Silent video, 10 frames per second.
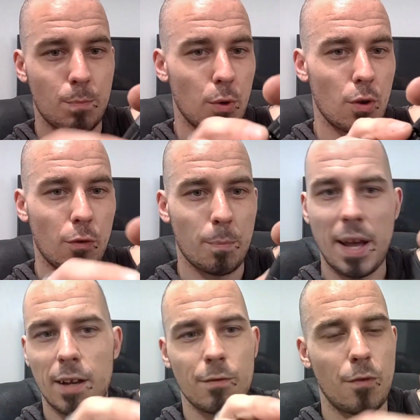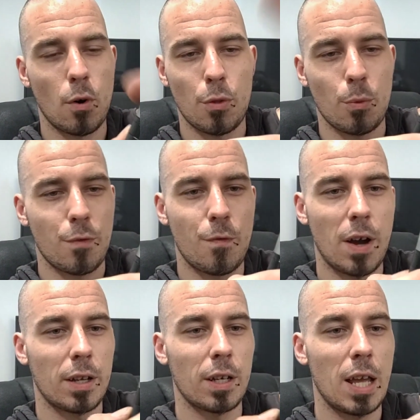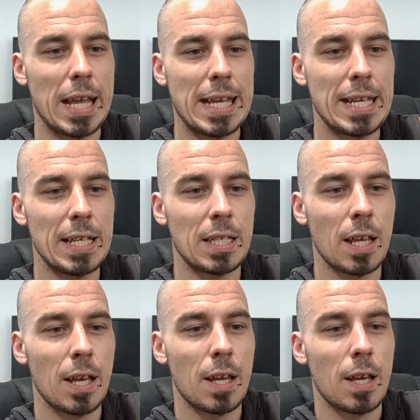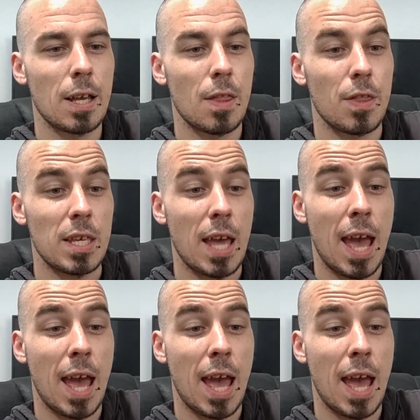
beautiful, back and forth with fucking ease. The